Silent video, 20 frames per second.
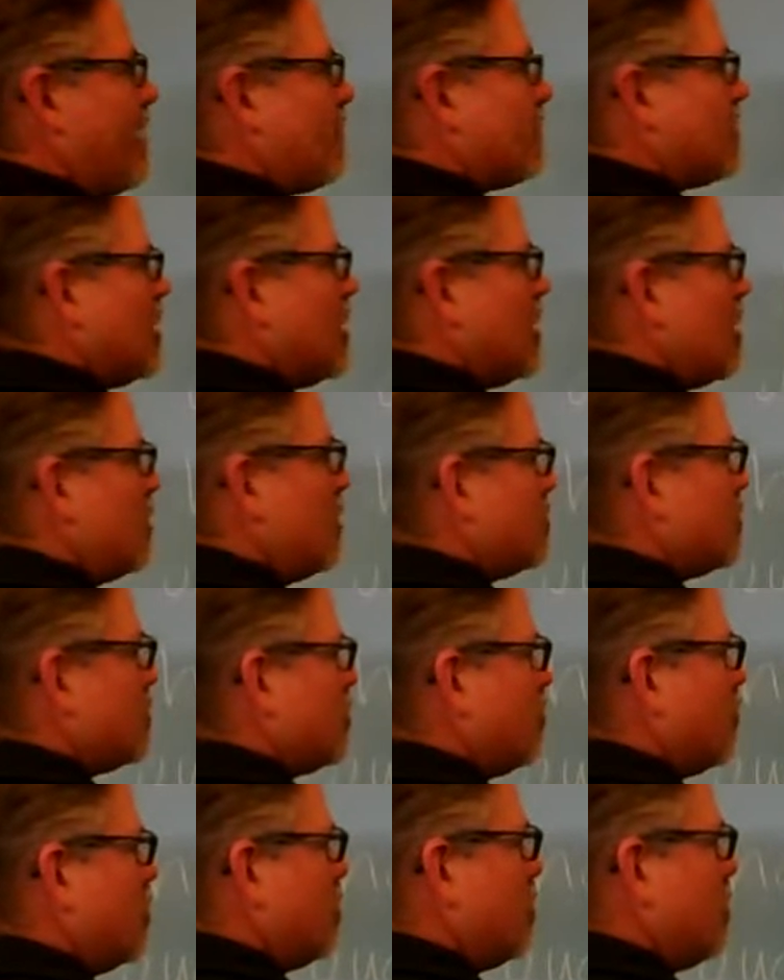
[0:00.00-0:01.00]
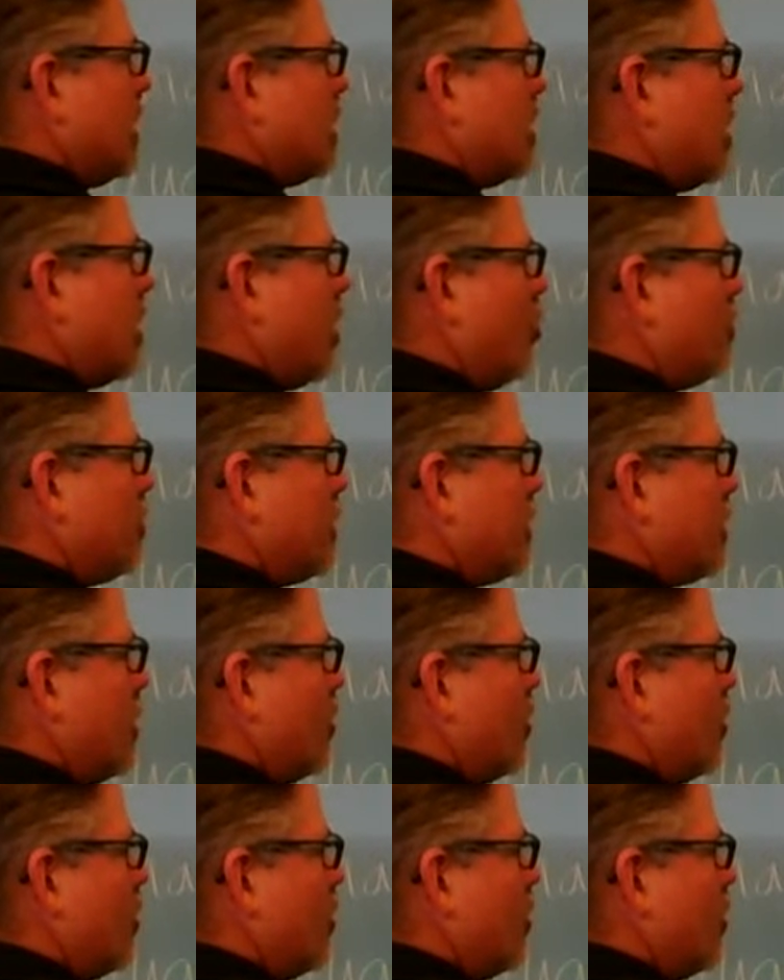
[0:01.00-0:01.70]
note would be an open